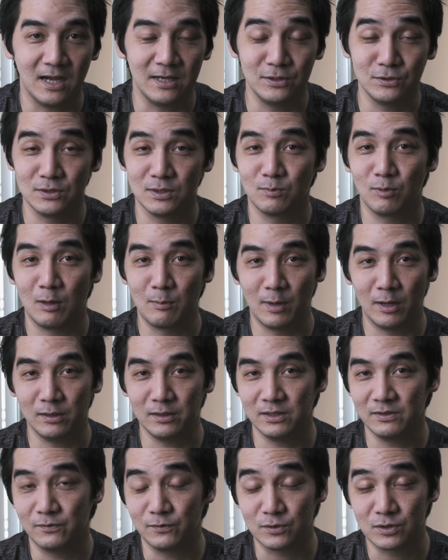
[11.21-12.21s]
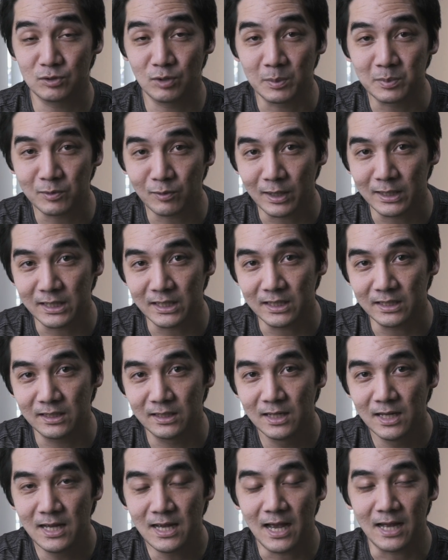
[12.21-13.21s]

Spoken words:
I use it primarily for script writing